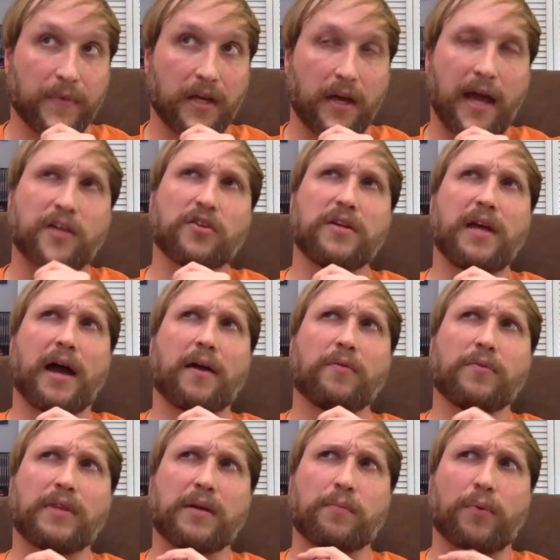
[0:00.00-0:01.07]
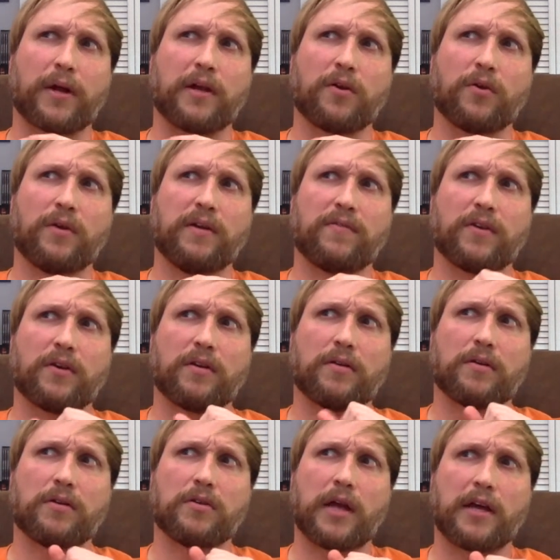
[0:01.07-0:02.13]
Actually, I don't think Brando even
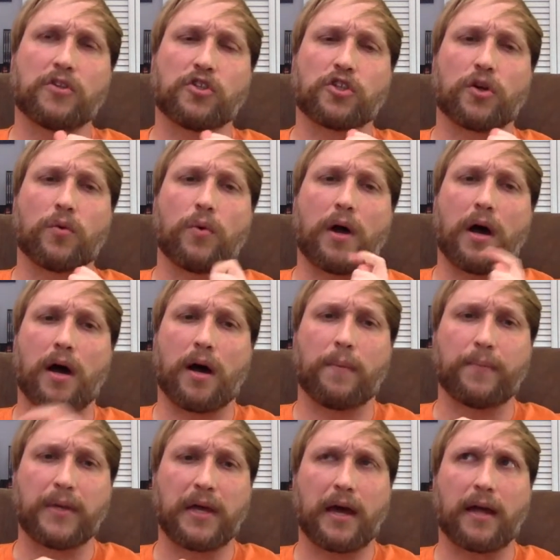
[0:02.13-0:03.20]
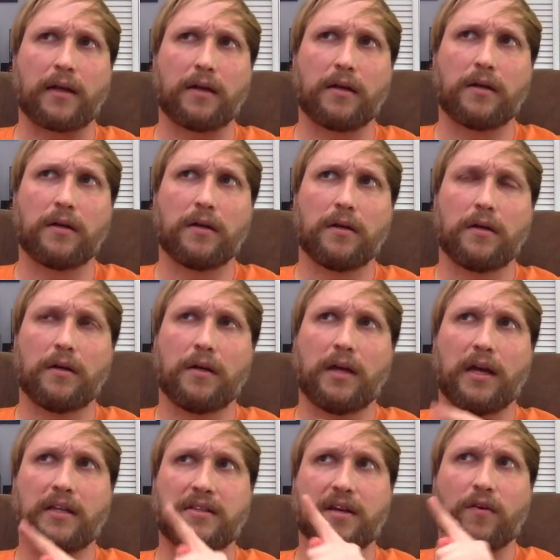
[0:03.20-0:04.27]
had shown up yet
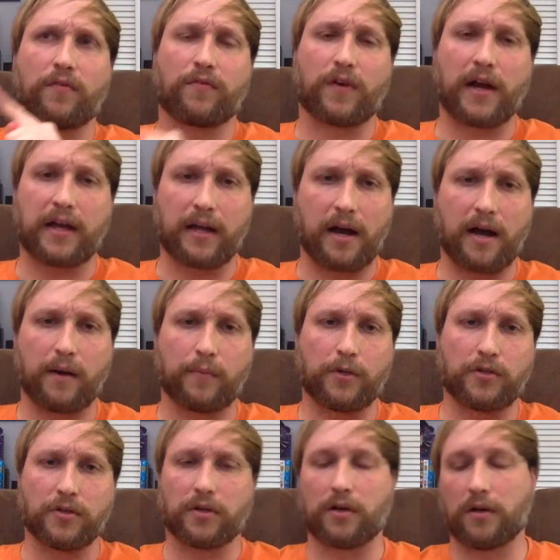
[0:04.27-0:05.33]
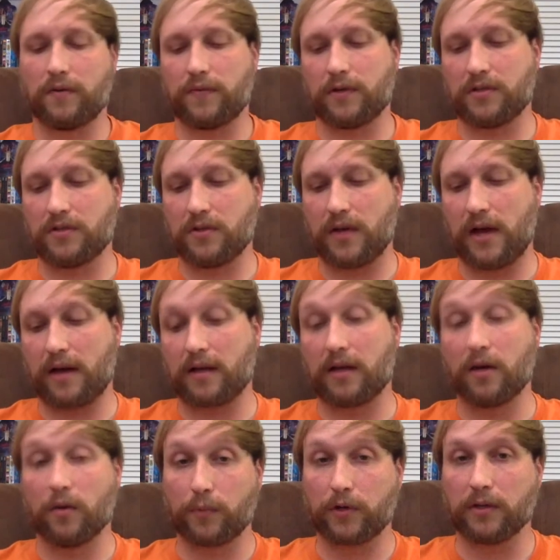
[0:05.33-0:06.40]
until Frankenheimer took over. So, yeah,
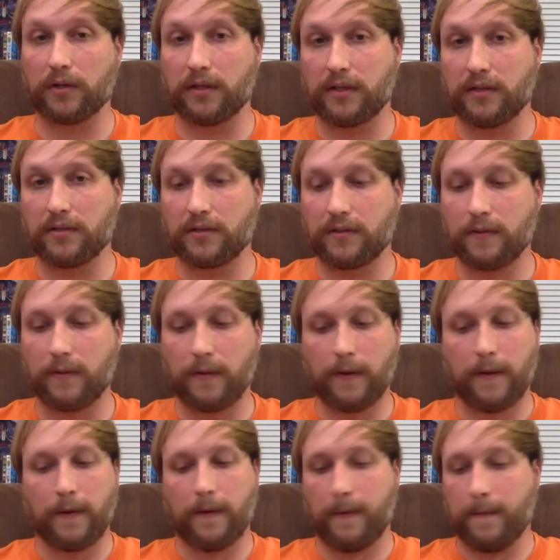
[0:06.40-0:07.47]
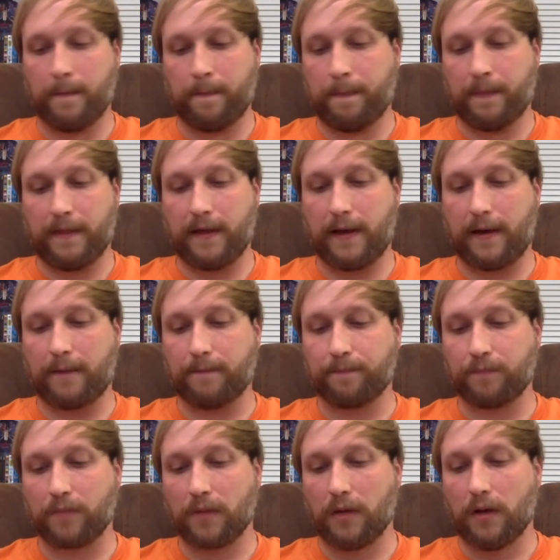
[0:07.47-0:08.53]
Kilmer at least. Yeah.
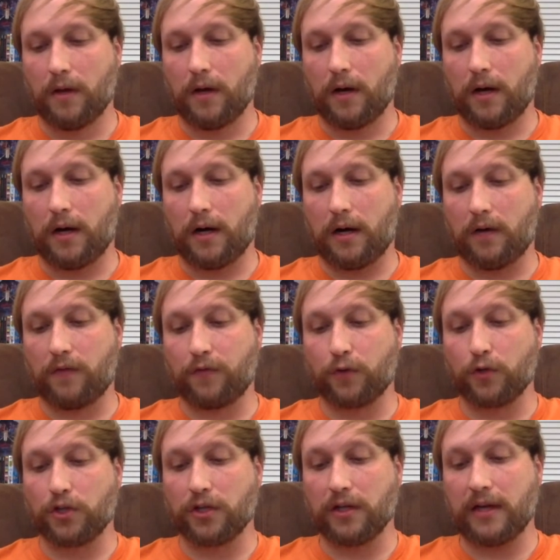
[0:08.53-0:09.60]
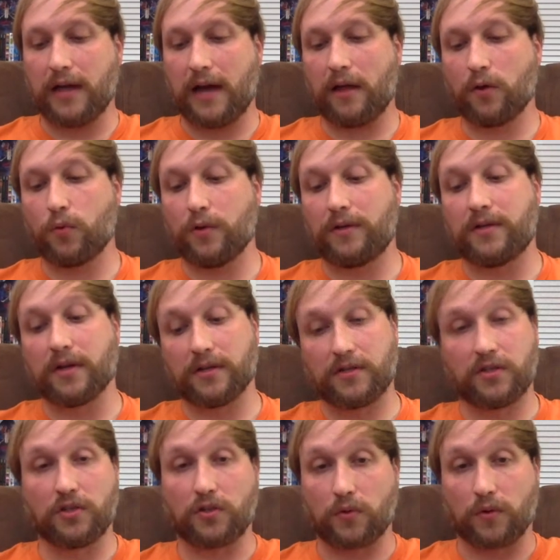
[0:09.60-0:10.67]
Uh, unfortunately, Hollywood does
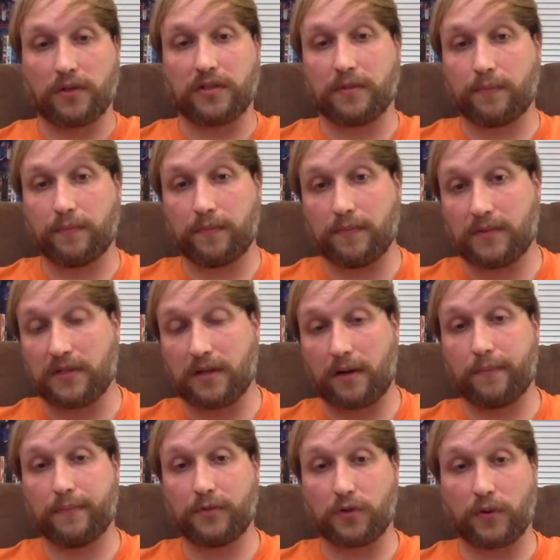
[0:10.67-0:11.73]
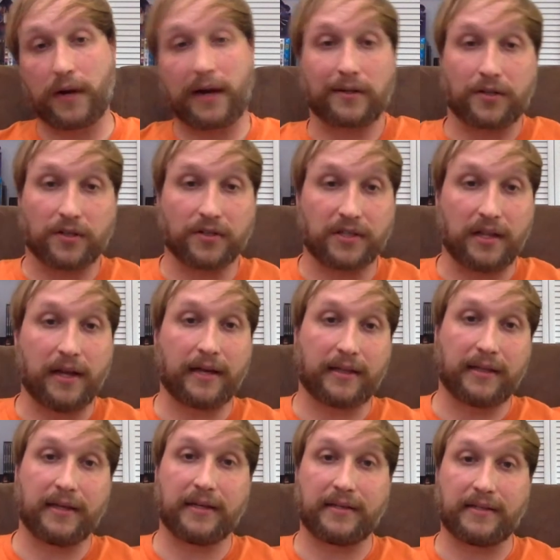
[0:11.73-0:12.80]
destroy some some directors
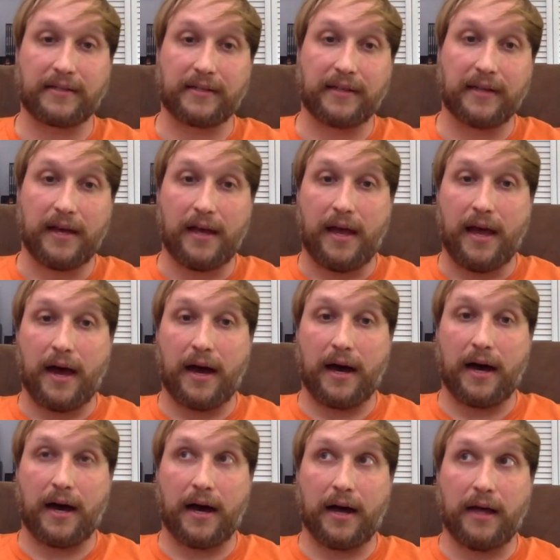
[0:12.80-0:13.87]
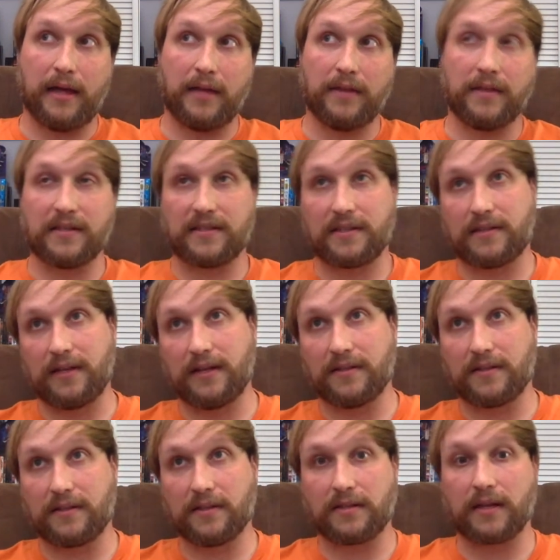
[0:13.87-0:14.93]
like this. Uh, in this
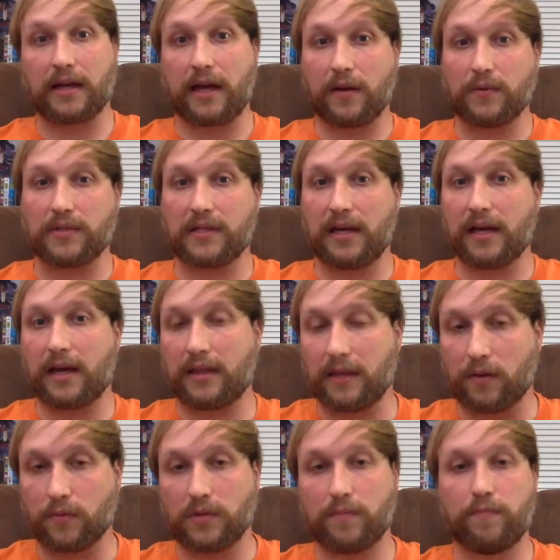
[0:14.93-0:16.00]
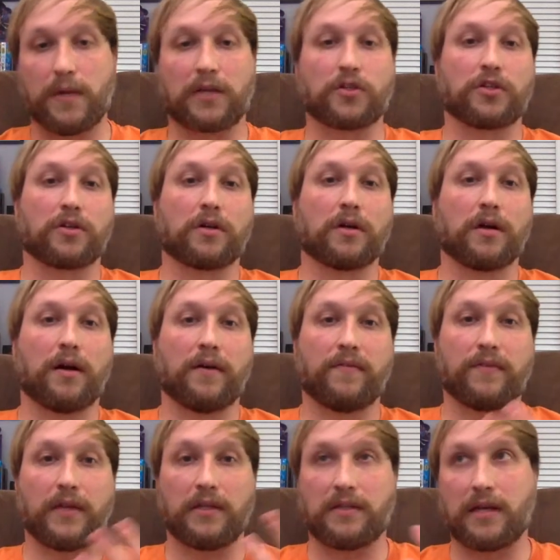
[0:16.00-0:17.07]
instance, like I was saying, I think it was a mixture
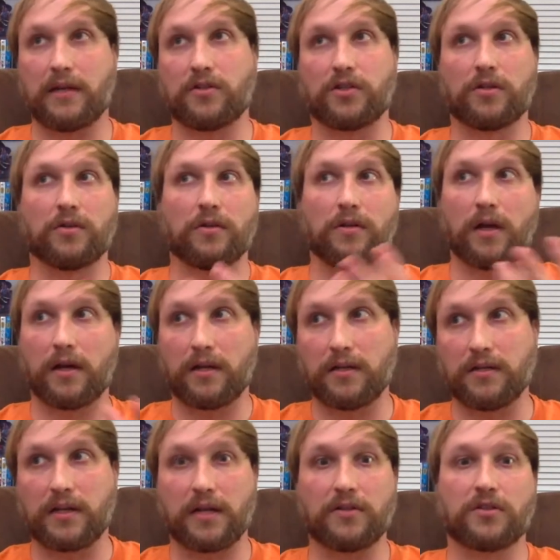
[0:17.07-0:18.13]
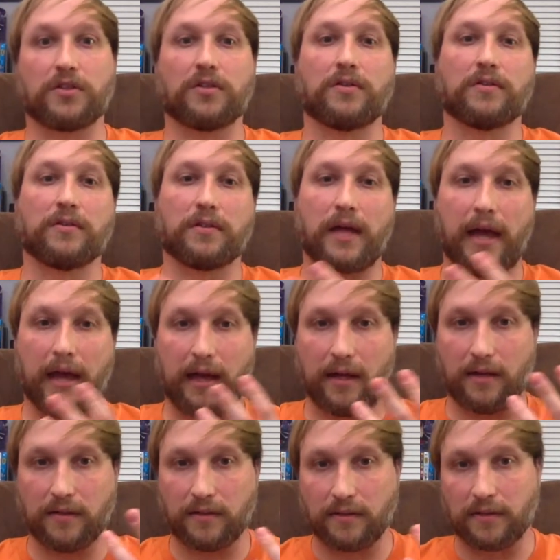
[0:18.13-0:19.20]
of intentional, unintentional,
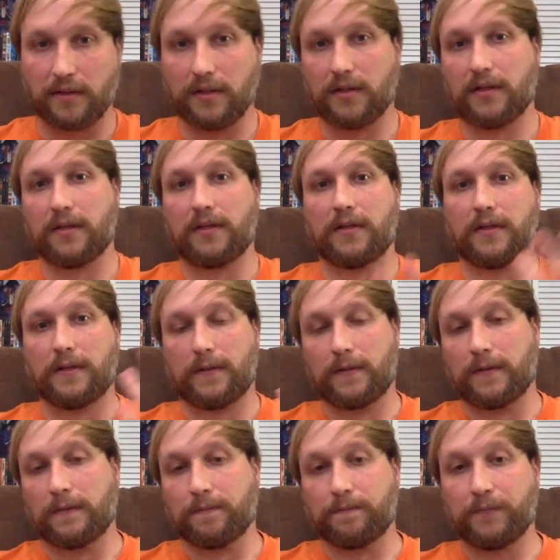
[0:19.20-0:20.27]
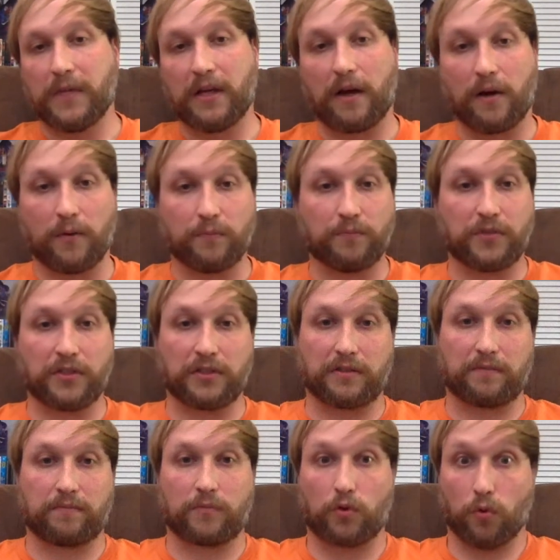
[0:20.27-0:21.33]
and you know, just
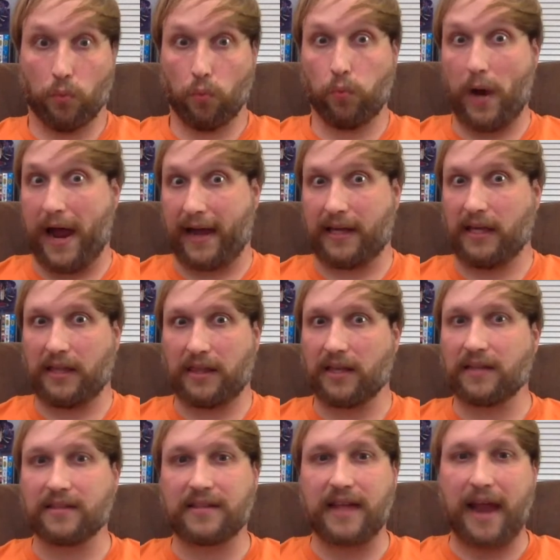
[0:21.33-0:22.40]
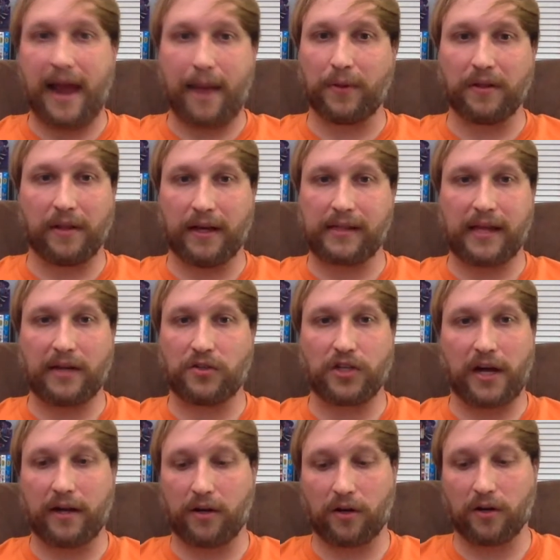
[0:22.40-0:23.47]
wacky things that happen, like that
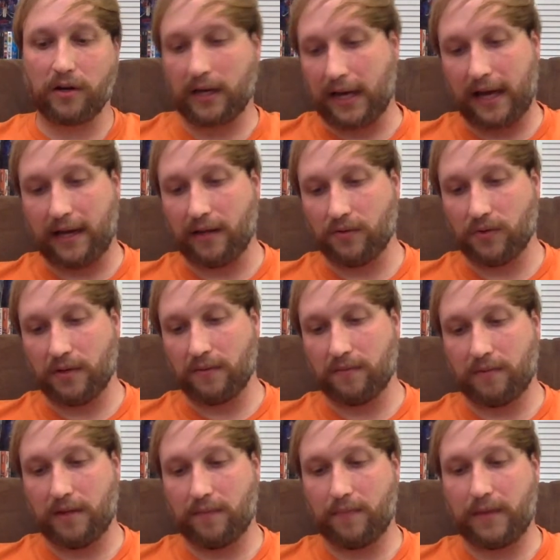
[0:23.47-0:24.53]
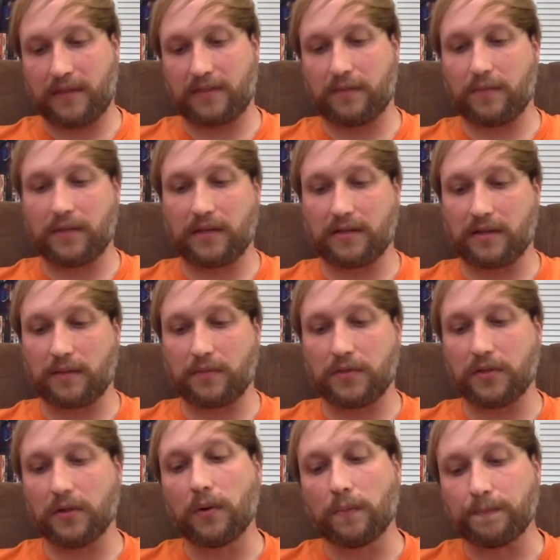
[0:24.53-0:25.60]
giant hurricane that, that messed some things up
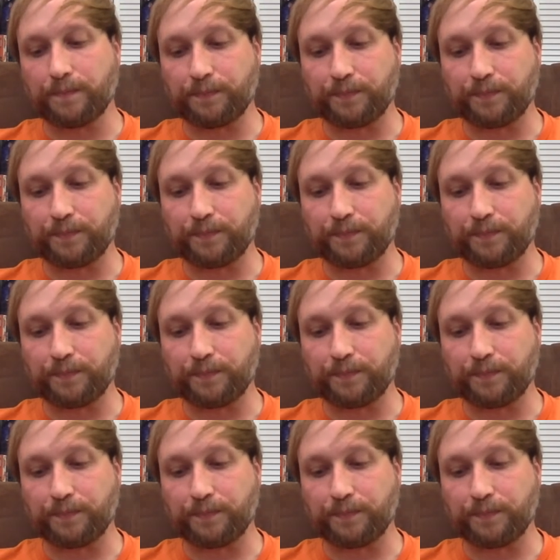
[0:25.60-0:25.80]
too.